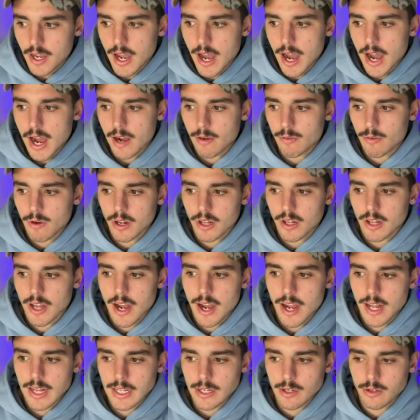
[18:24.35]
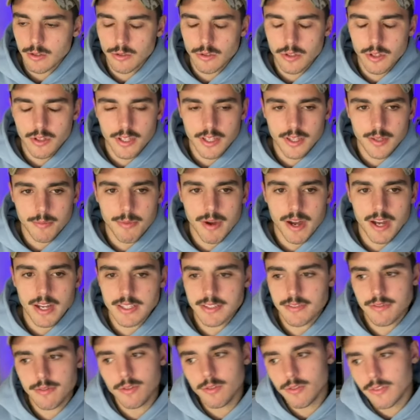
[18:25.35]
uh, wrote an article in the
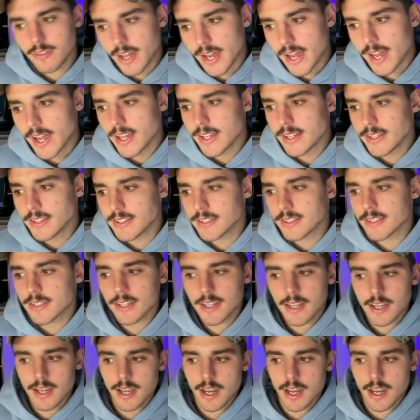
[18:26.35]
past few days